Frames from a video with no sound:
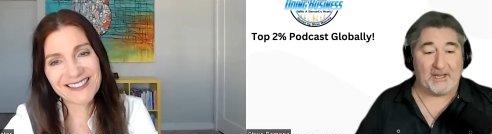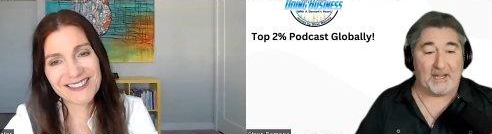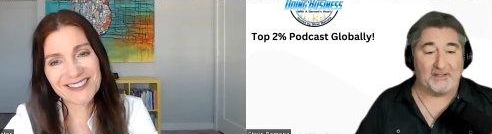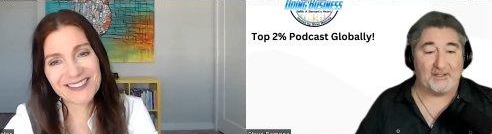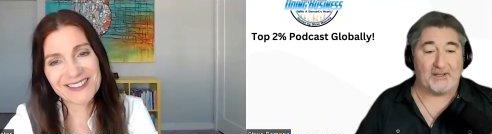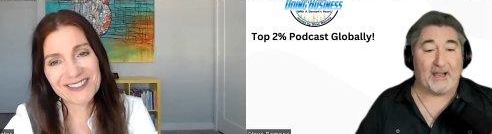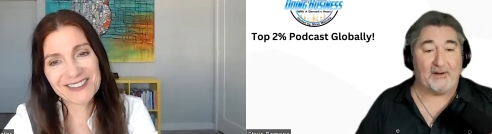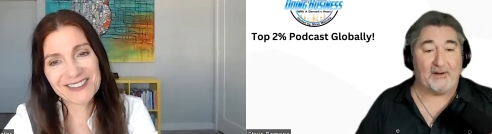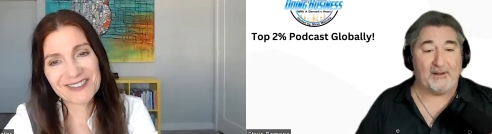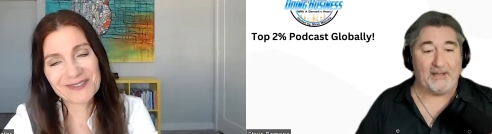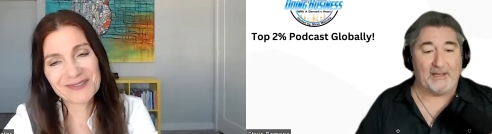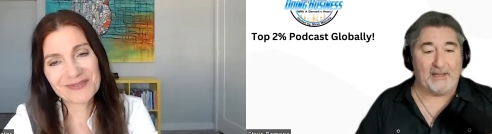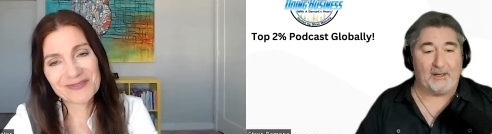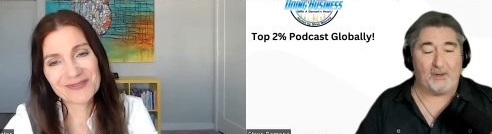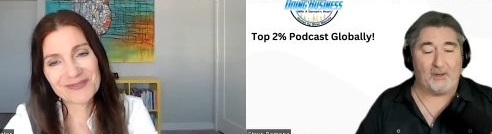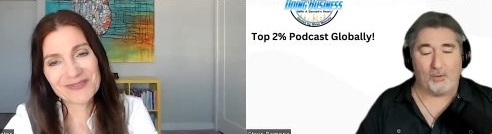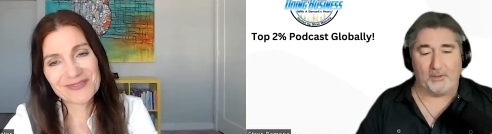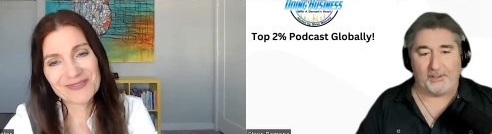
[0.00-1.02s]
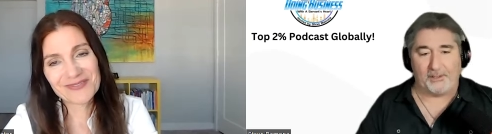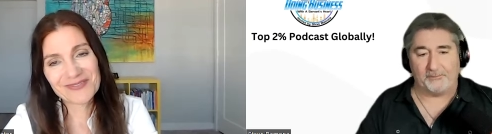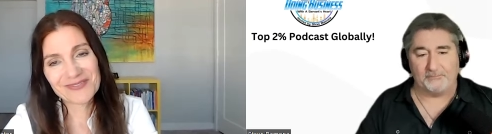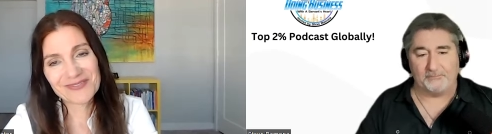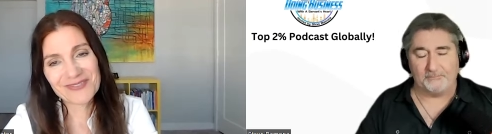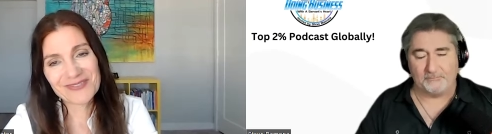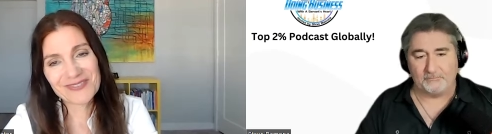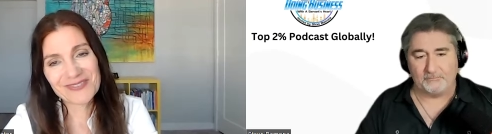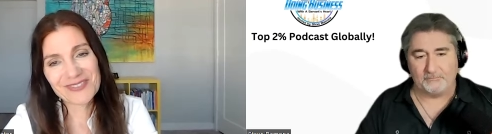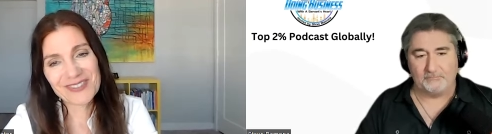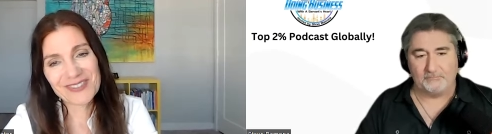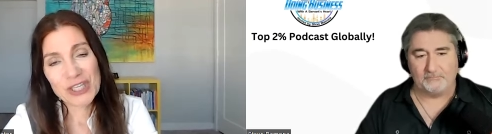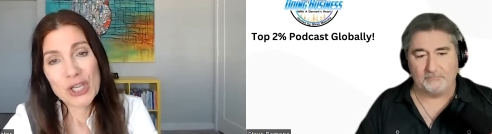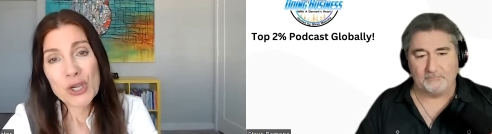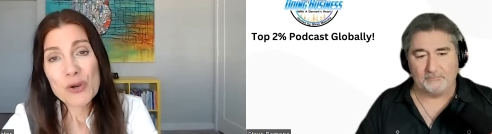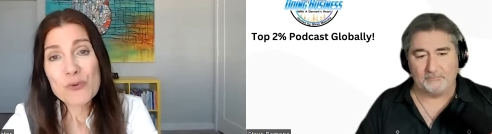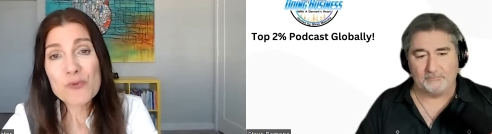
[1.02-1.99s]
Speaker 1: out to you. How can they get a hold of you?
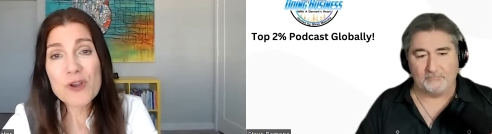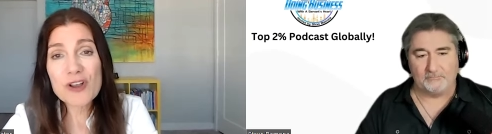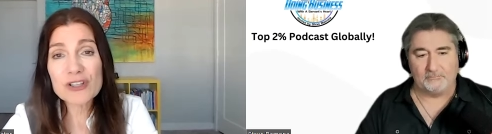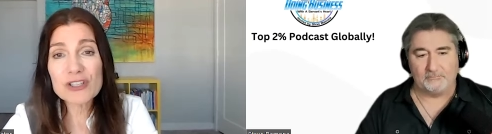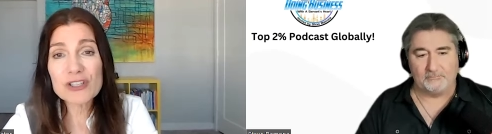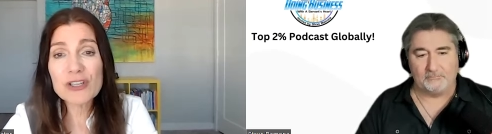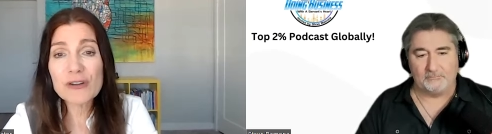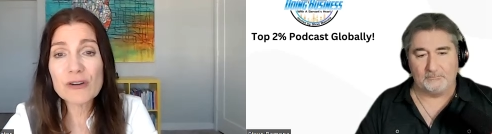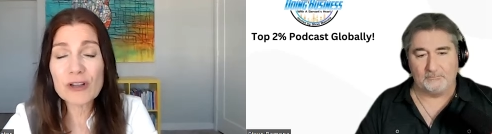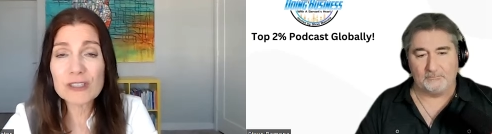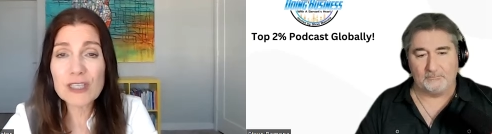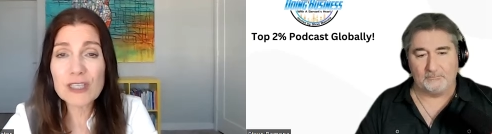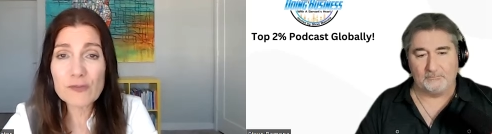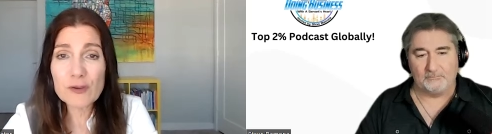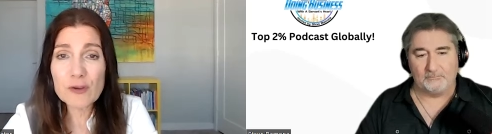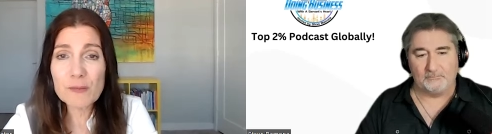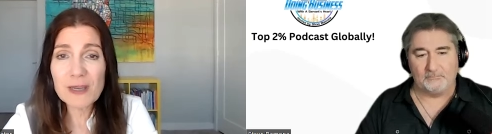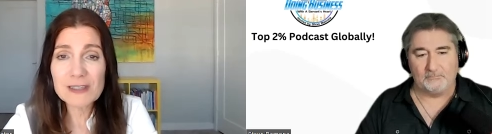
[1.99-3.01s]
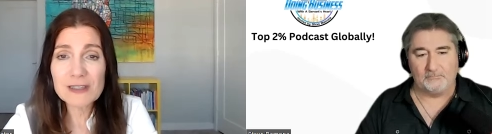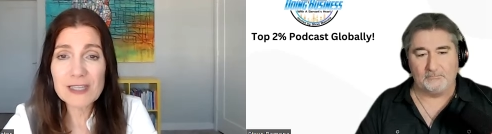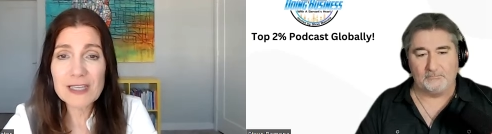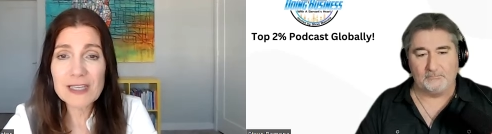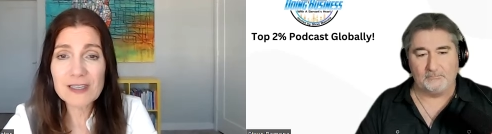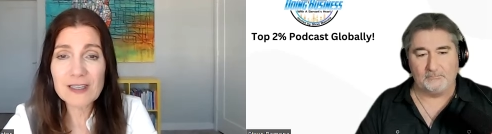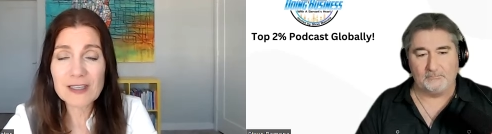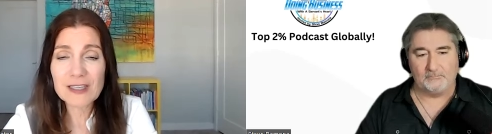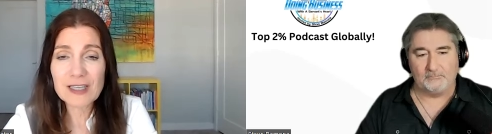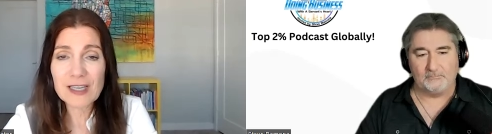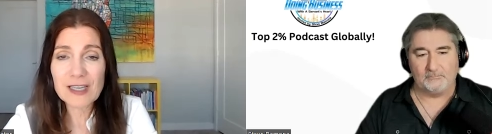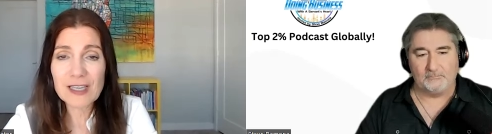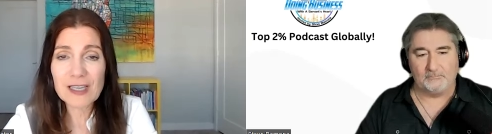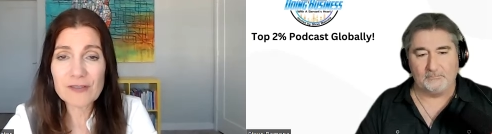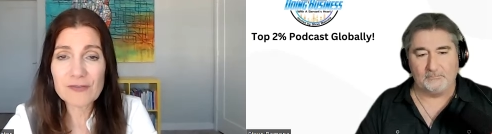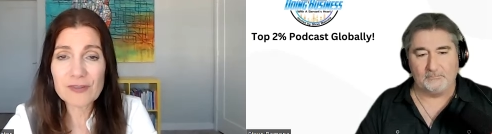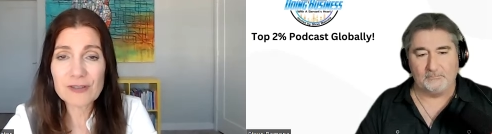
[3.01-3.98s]
Speaker 2: Well, you know, I'll give you my link. I, I
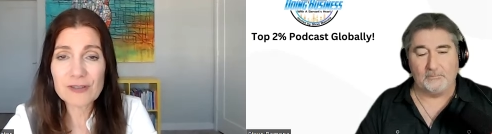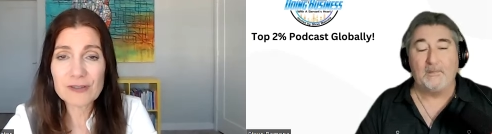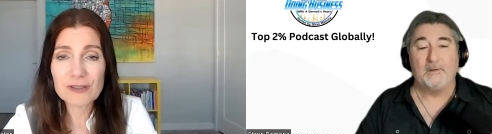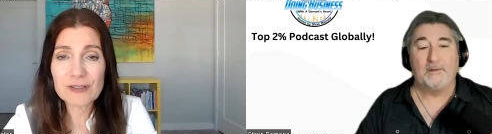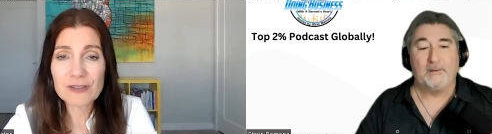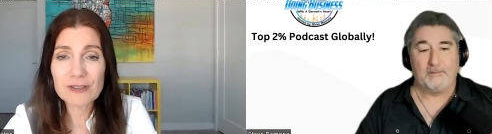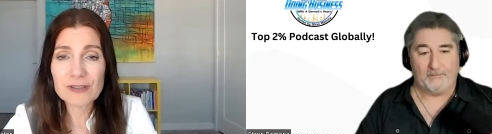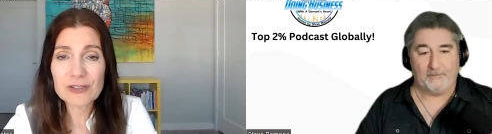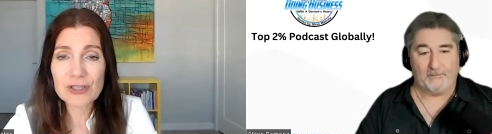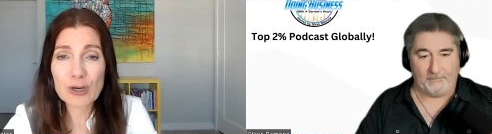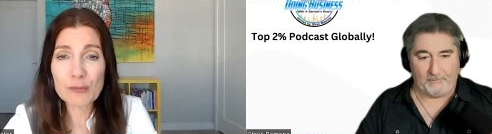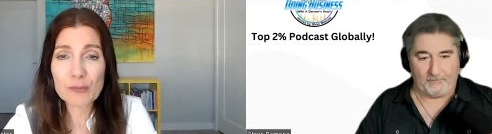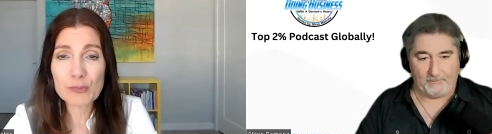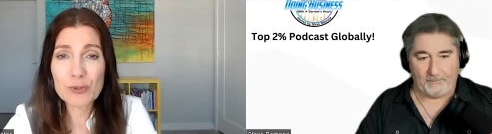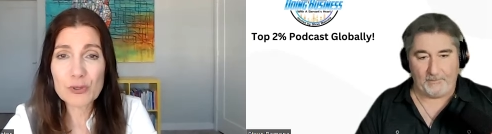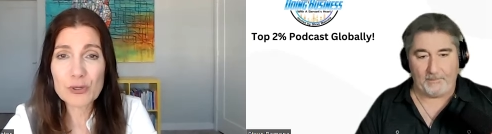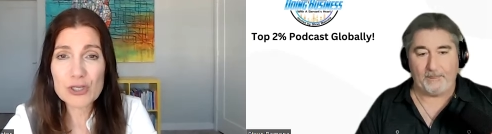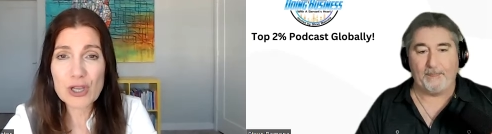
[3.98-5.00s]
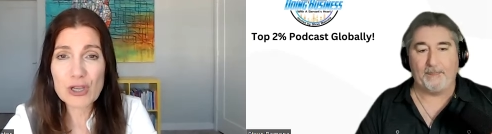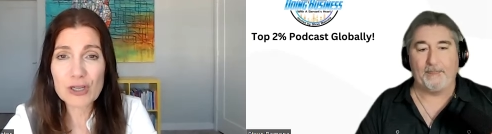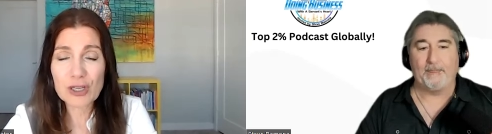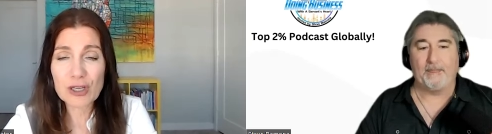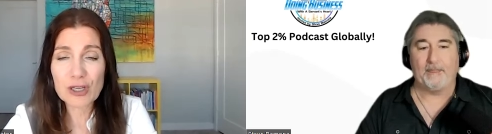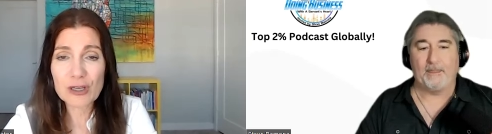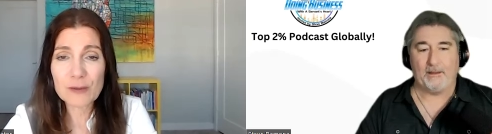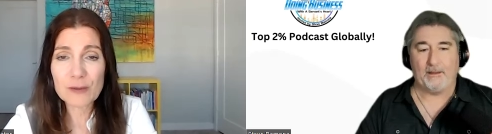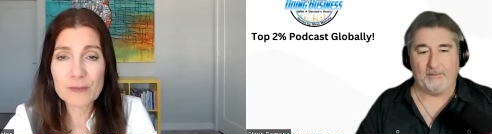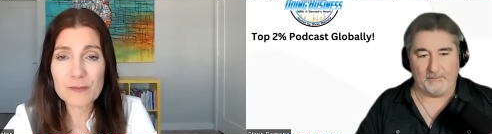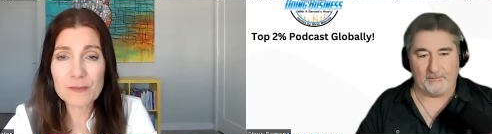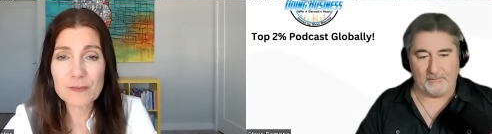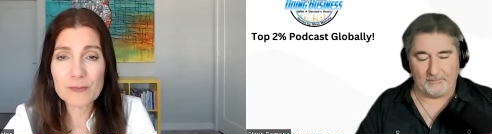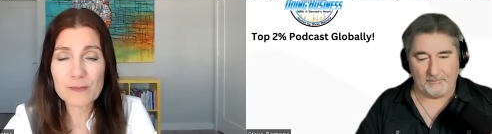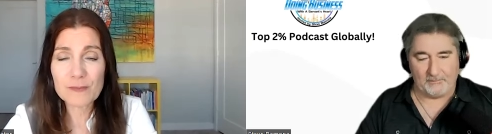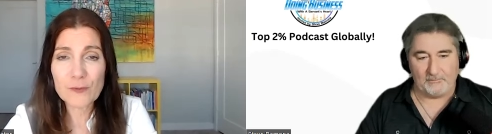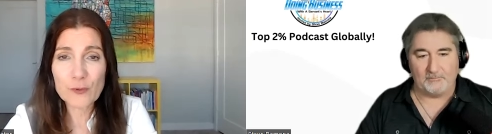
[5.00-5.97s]
have a, a jeanneomlor.com
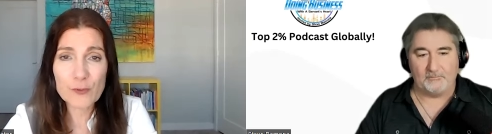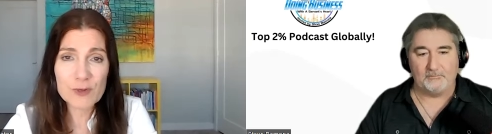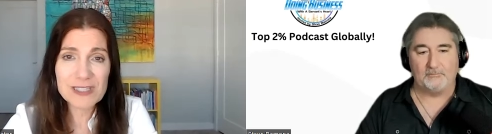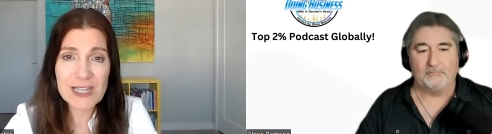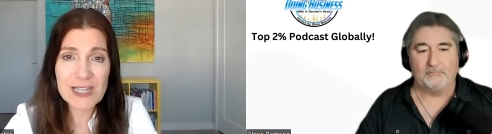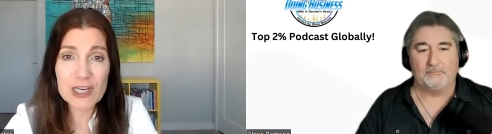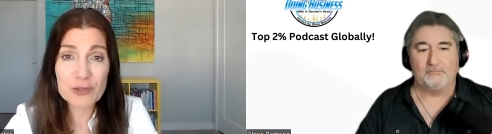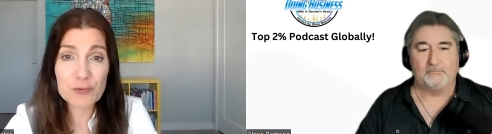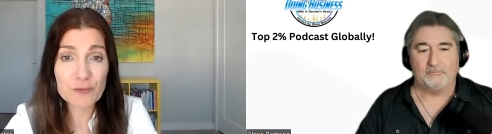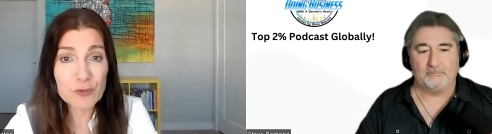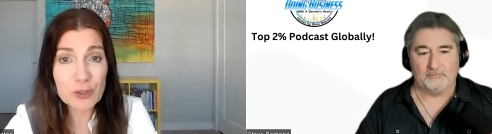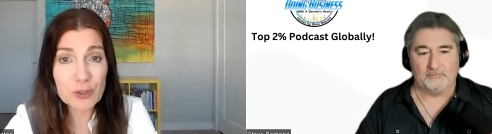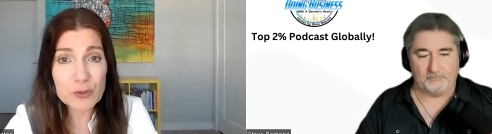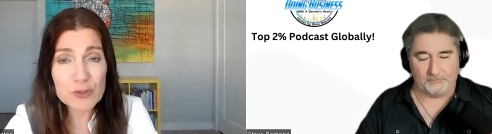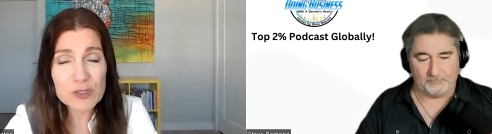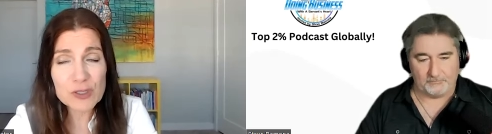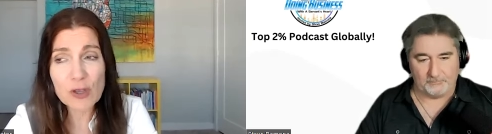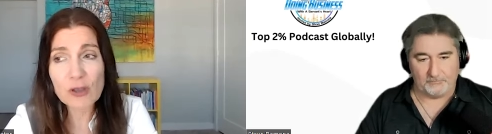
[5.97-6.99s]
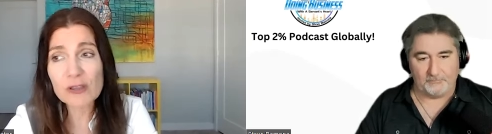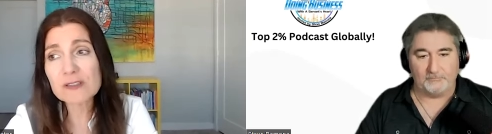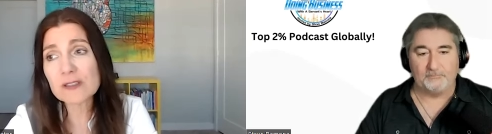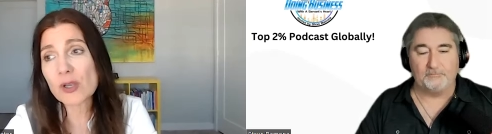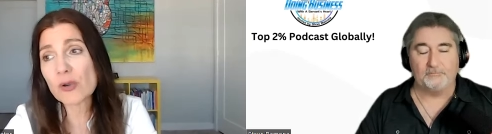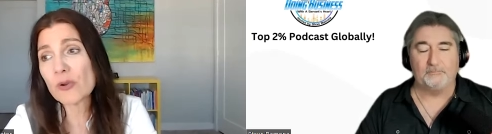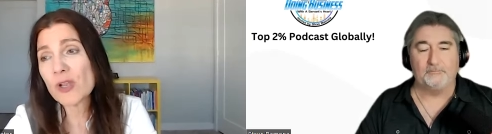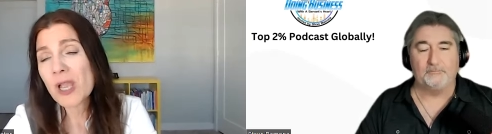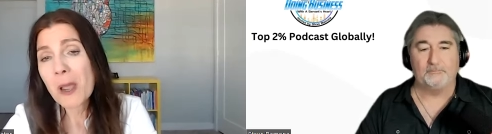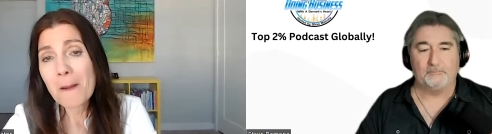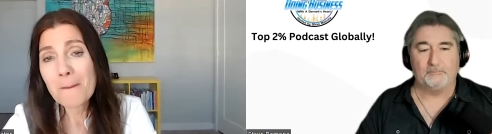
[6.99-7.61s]
forward slash reviews. Also,